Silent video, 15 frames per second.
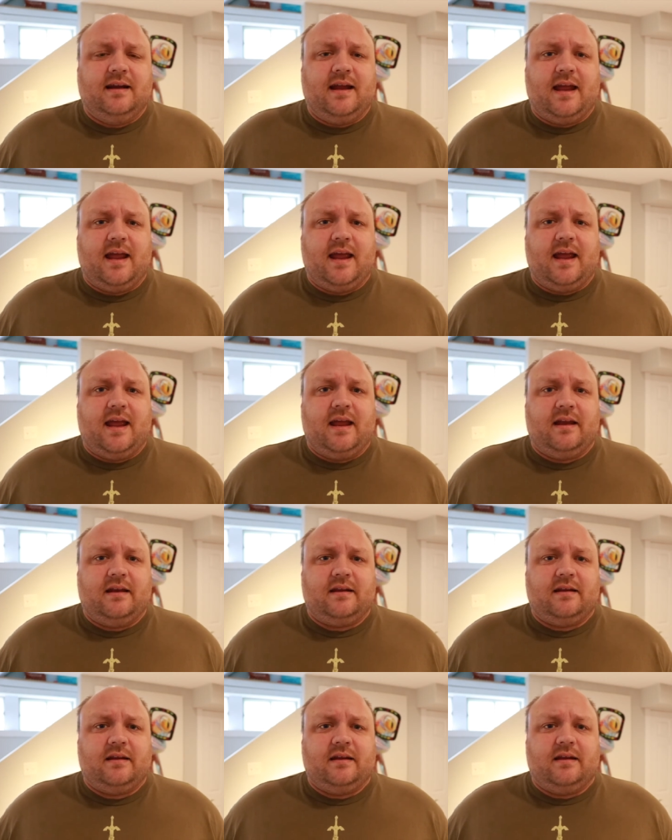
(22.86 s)
And
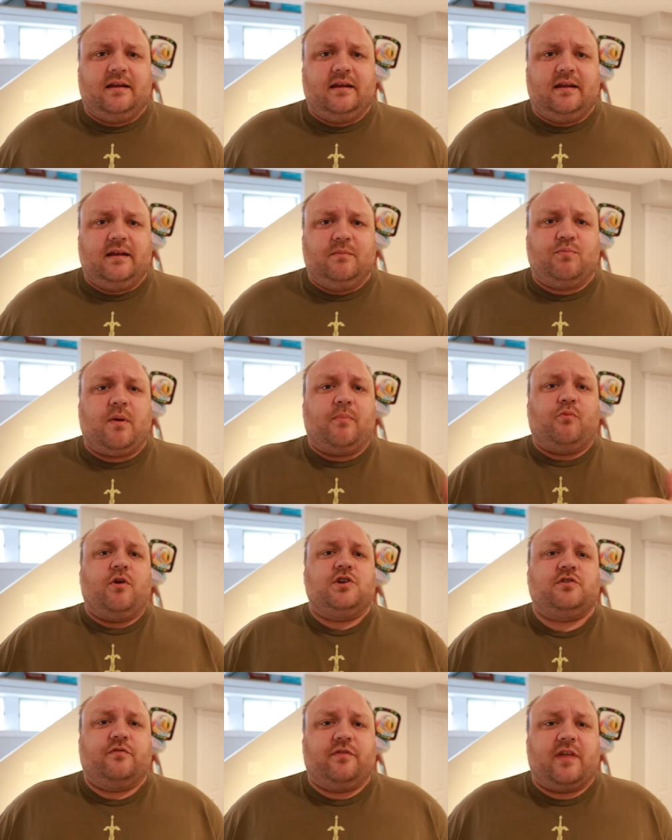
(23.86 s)
in
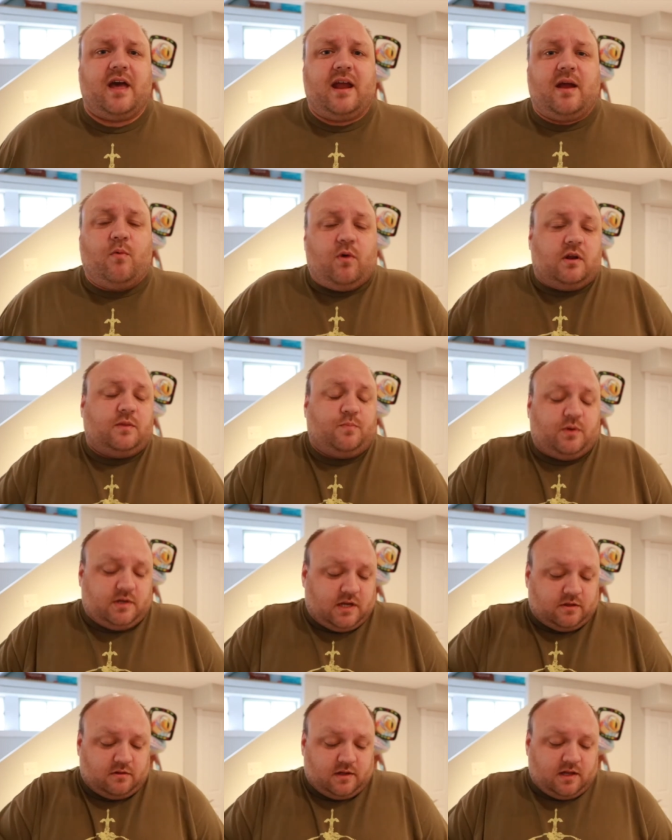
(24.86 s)
preparation for that, I wanted to put
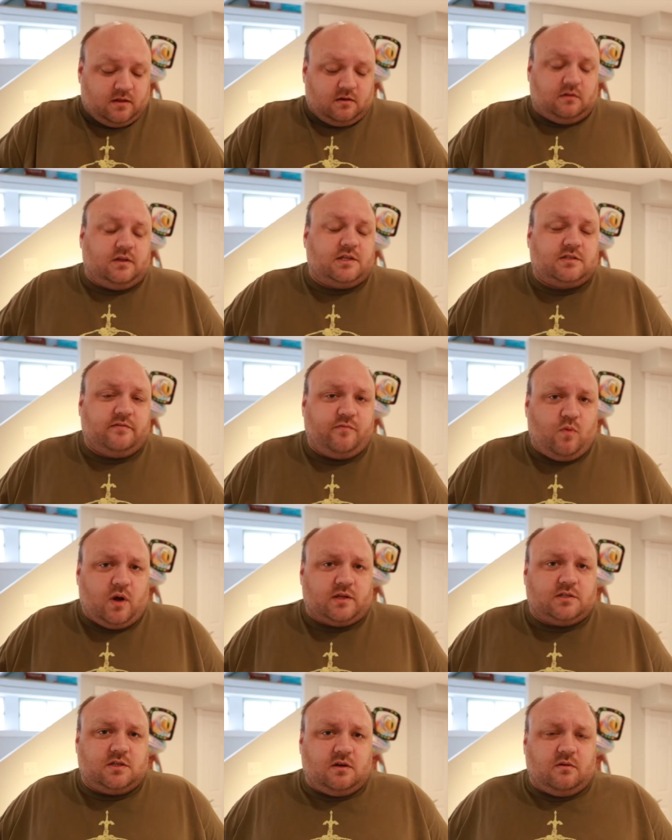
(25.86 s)
together like a little list of
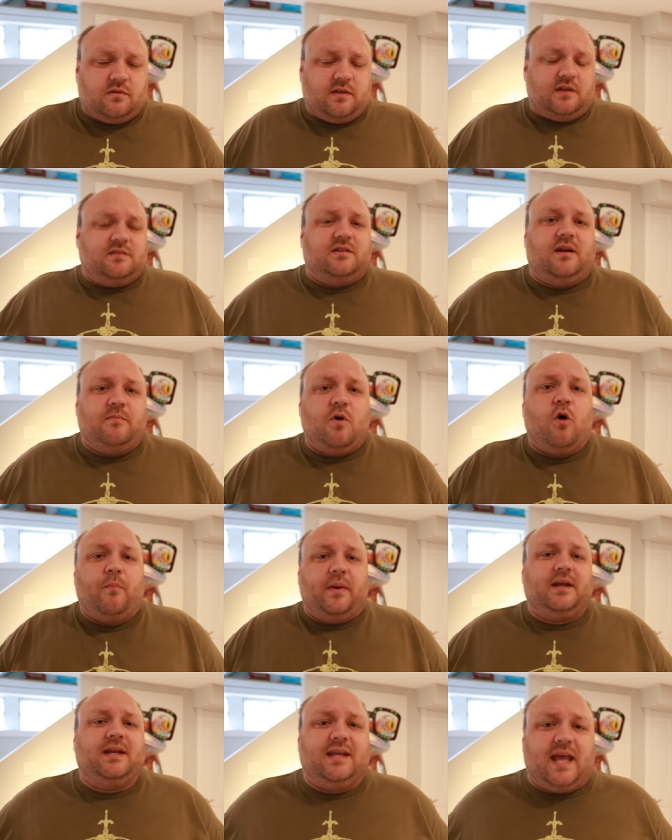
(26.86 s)
wants, things that I'm
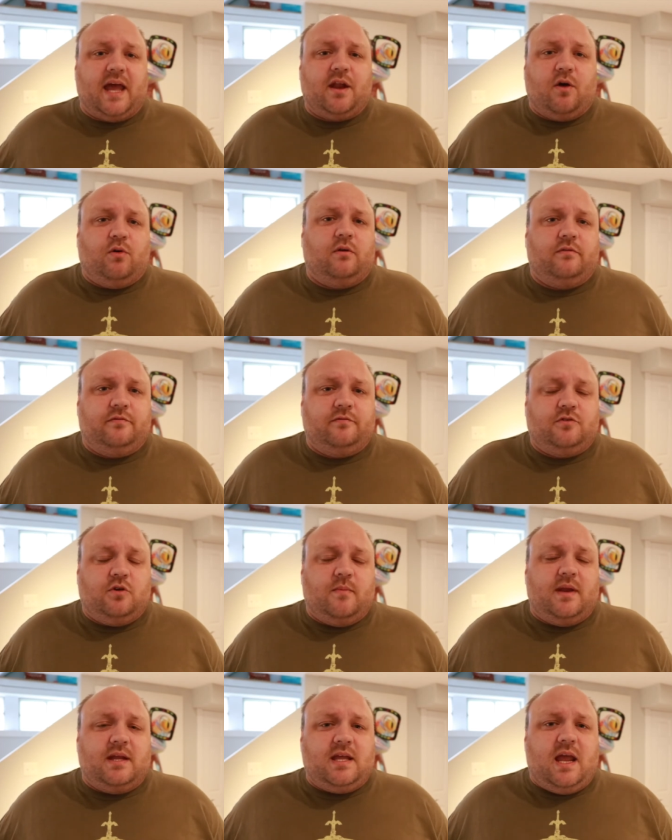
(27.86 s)
hoping to get out of Too
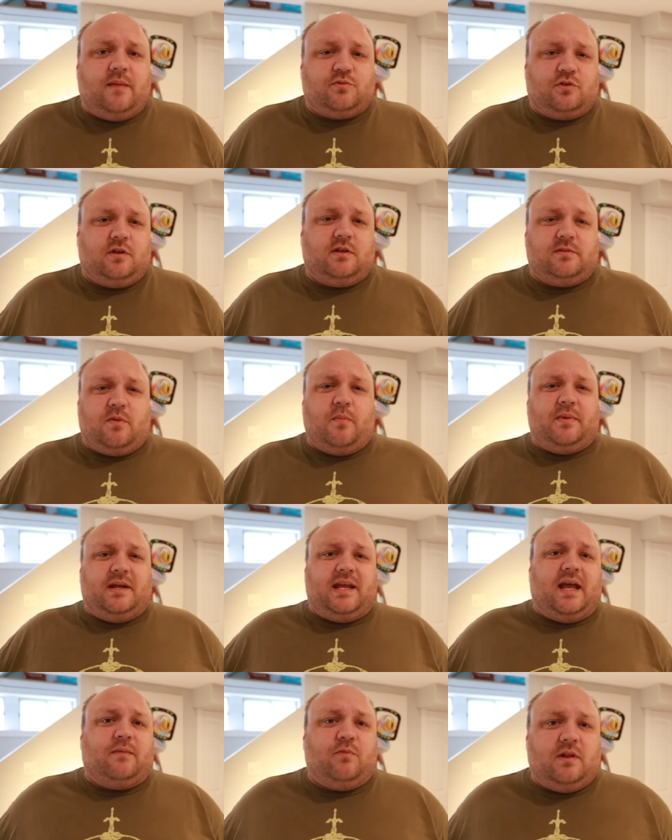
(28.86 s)
Many Games, or things I'm hoping to
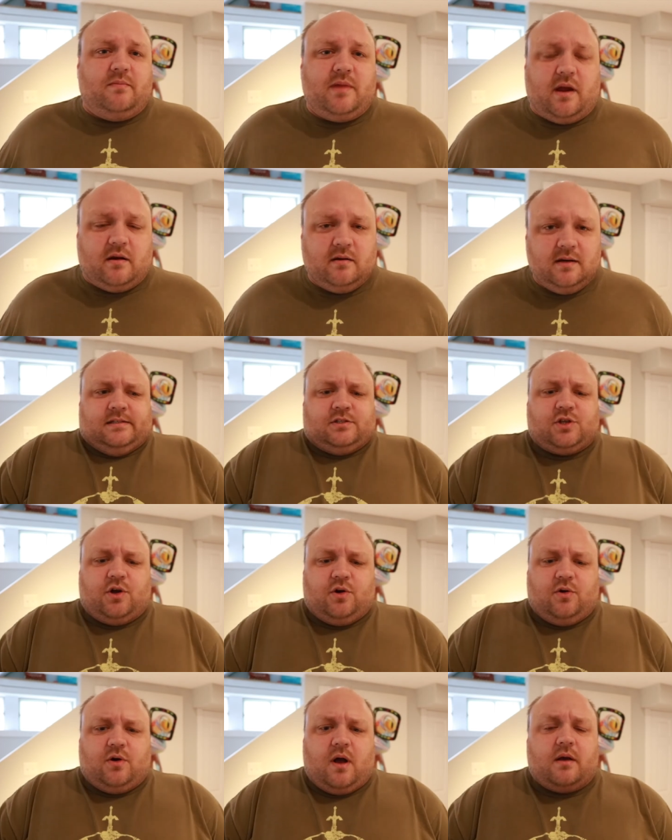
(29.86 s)
get while I'm there.
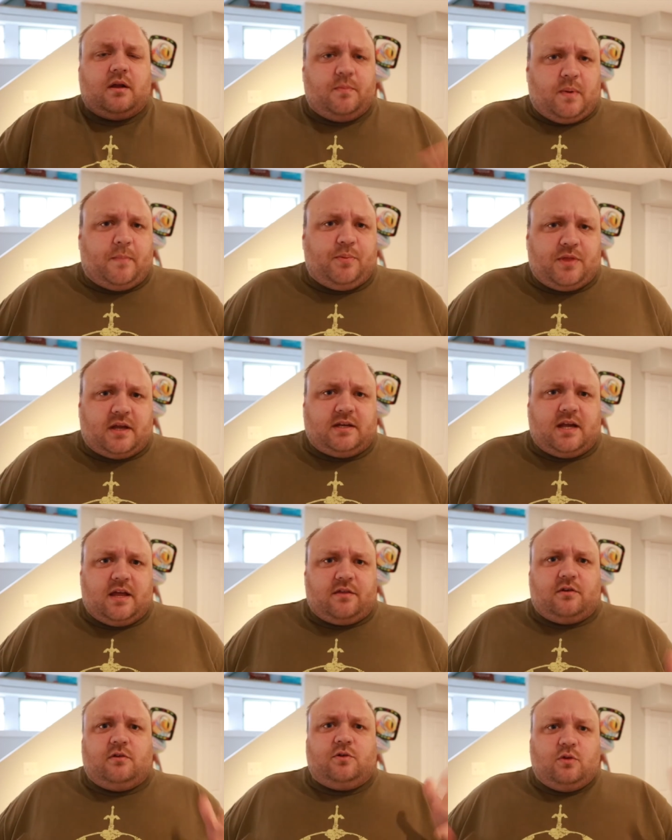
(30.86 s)
So I'm going to put that
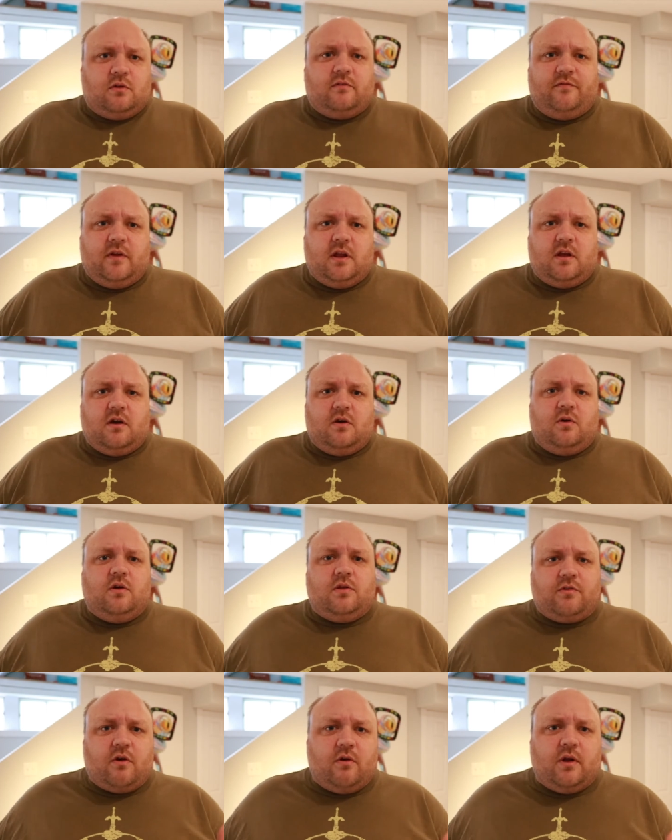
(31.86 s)
together, do a little video,
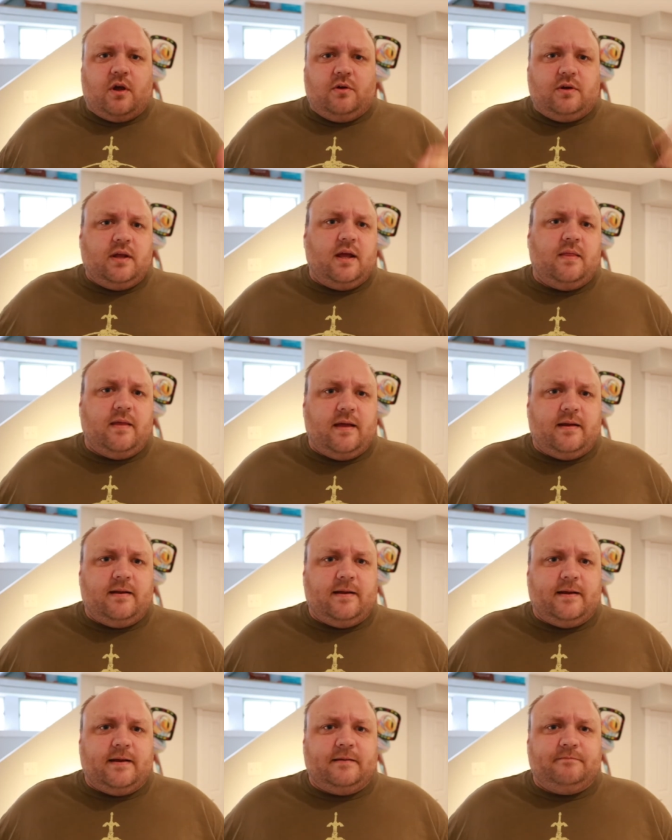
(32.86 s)
throw it out, and then
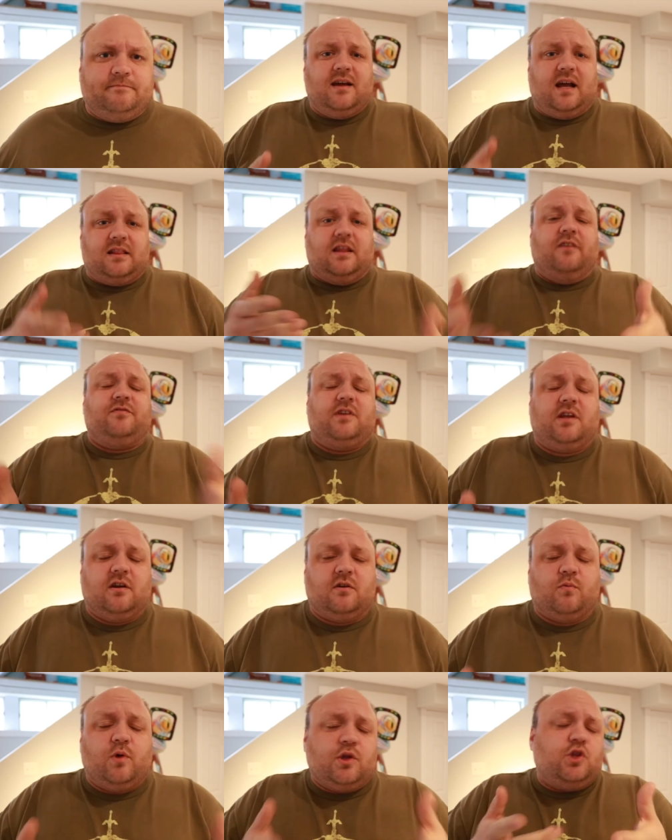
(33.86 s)
I'd love to
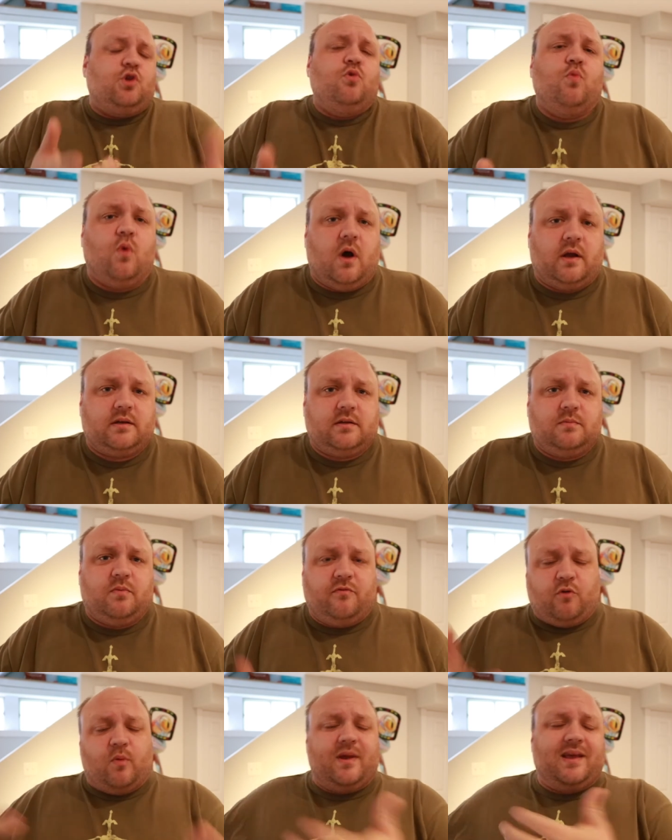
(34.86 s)
hear what you want
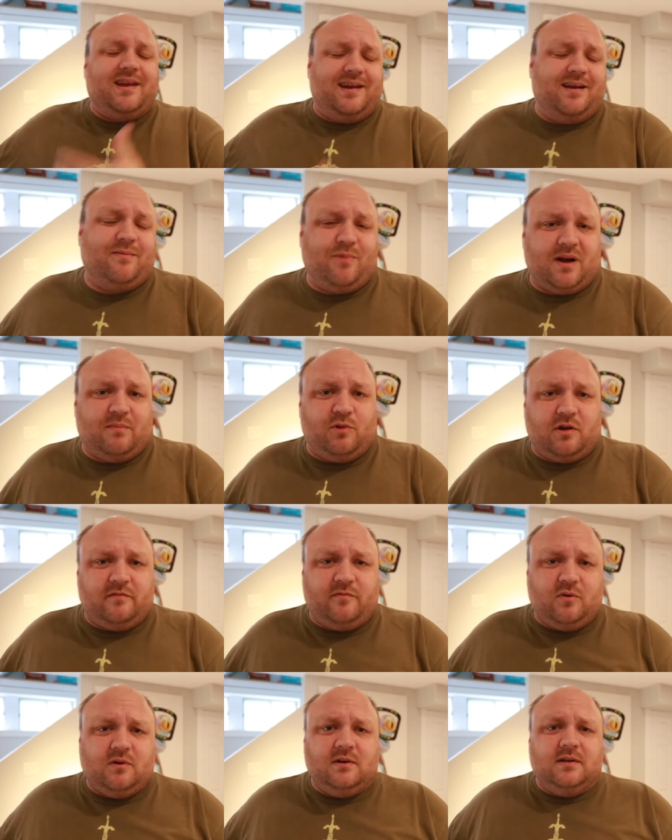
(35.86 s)
before we get into what I'm looking
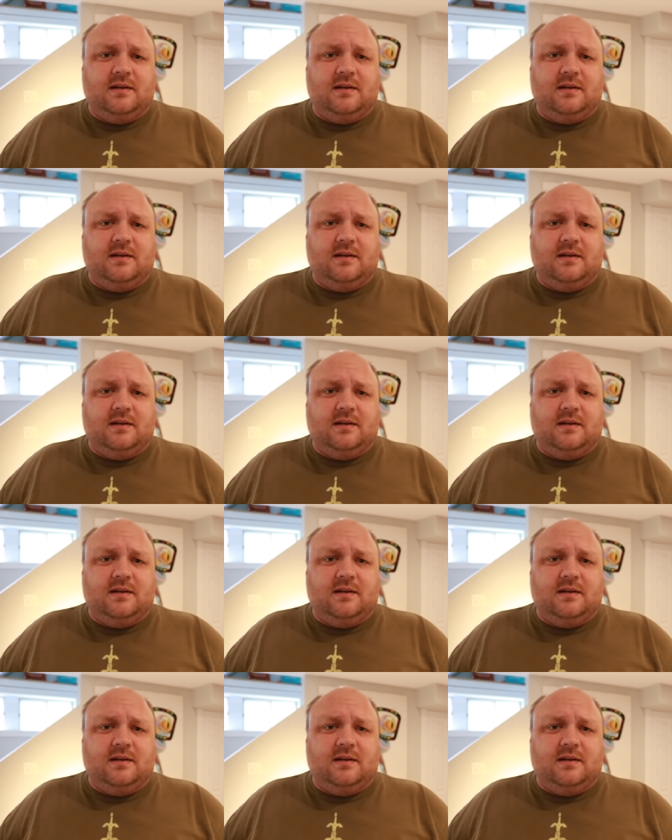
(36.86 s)
for.